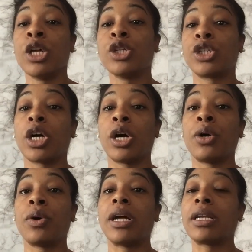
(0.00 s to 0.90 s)

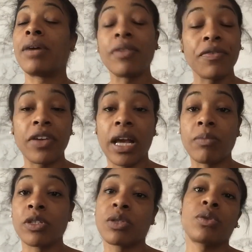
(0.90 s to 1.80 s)
So another thing I
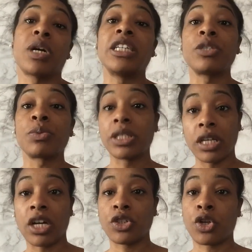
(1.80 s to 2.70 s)
just want to
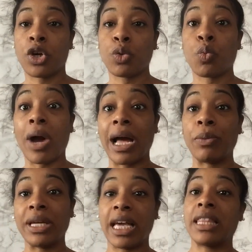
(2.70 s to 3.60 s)
touch on why
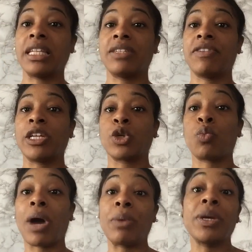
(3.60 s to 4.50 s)
we get these things, or
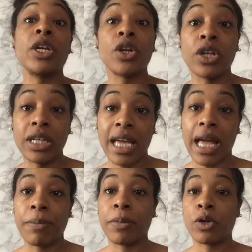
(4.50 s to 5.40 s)
why we could
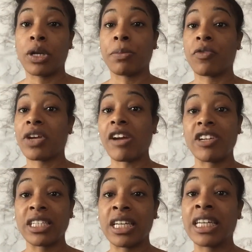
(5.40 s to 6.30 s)
get a buildup of
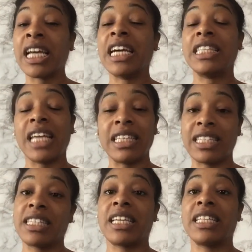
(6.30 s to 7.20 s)
keratin, dead
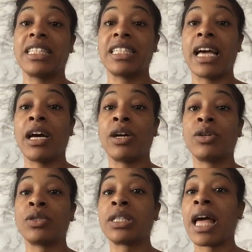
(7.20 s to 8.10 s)
skin
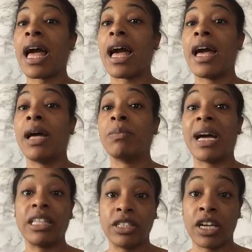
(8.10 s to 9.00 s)
cells, and
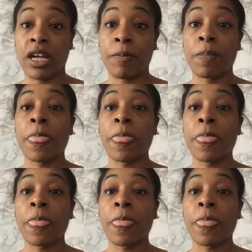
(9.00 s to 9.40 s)
dirt.